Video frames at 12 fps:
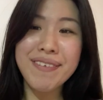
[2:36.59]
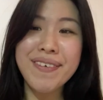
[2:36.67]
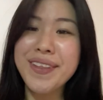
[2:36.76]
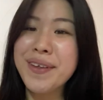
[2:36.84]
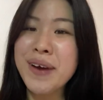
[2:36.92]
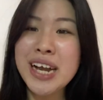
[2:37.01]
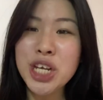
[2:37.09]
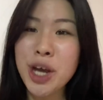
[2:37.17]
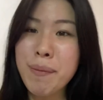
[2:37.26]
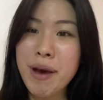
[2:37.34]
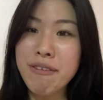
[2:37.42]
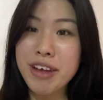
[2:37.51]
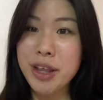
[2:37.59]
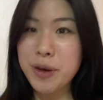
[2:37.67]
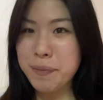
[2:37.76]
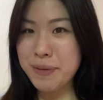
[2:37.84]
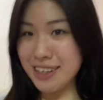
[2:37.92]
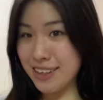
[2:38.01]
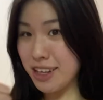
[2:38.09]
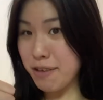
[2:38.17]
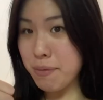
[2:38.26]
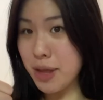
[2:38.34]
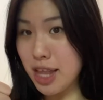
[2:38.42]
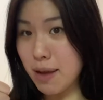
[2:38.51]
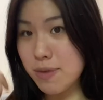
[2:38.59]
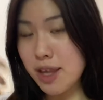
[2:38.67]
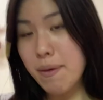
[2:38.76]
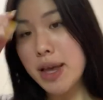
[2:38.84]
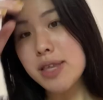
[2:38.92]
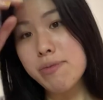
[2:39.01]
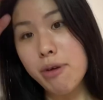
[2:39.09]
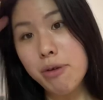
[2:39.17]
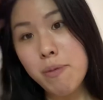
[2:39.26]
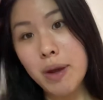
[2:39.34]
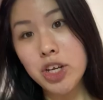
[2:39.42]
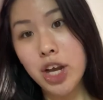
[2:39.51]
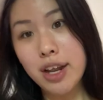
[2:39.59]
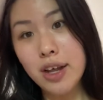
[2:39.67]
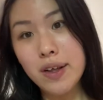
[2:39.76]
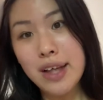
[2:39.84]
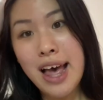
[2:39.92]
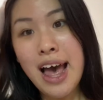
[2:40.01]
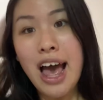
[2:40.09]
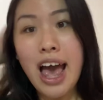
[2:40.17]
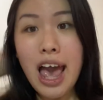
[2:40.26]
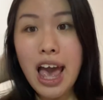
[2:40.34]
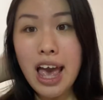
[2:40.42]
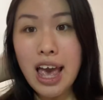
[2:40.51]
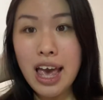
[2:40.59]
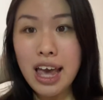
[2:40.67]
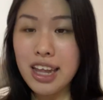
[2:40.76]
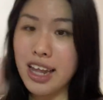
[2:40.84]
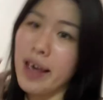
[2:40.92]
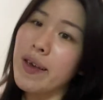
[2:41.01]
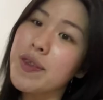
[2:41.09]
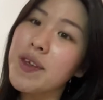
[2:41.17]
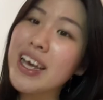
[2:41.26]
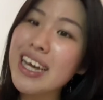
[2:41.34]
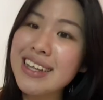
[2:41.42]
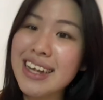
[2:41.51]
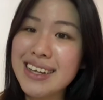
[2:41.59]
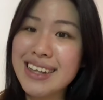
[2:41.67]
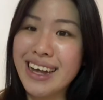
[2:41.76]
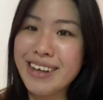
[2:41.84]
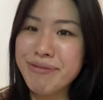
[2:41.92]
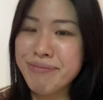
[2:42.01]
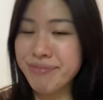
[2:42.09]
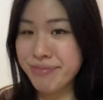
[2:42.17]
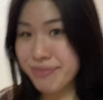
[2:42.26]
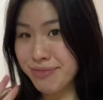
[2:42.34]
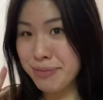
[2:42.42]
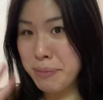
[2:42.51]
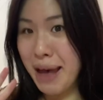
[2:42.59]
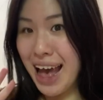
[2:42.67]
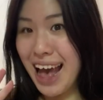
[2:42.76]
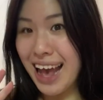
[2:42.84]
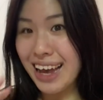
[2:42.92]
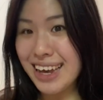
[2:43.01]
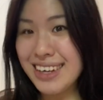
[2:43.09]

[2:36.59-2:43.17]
If you do enjoy my video, please give me a thumbs up and subscribe to my channel. And I will see you guys next time. Bye!